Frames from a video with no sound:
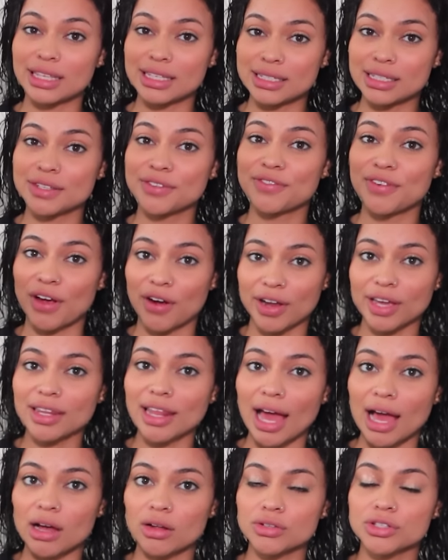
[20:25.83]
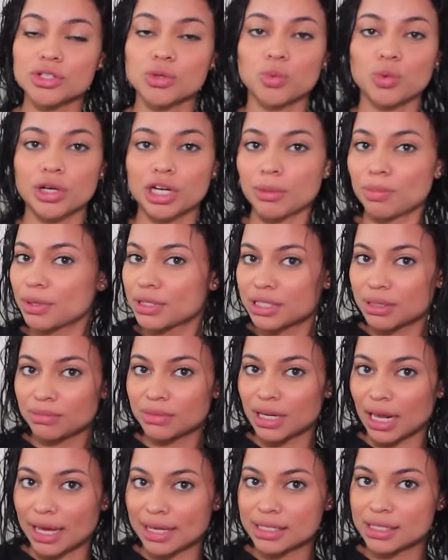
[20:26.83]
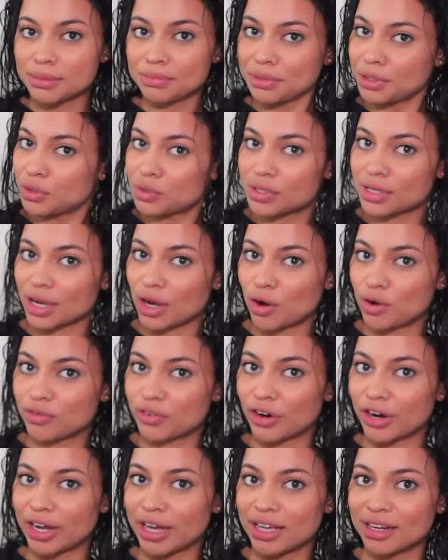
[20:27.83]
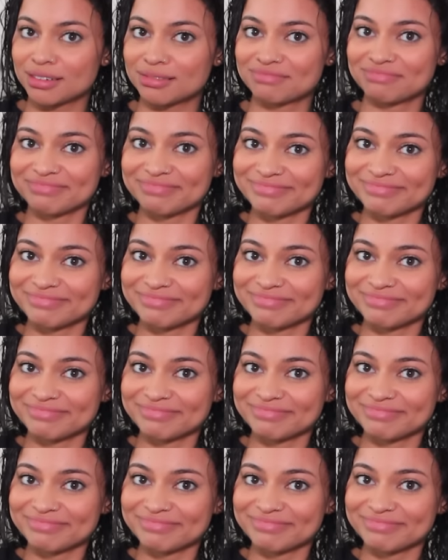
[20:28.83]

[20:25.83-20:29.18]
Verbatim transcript: this is very loud, so we're gonna put some nice music over it.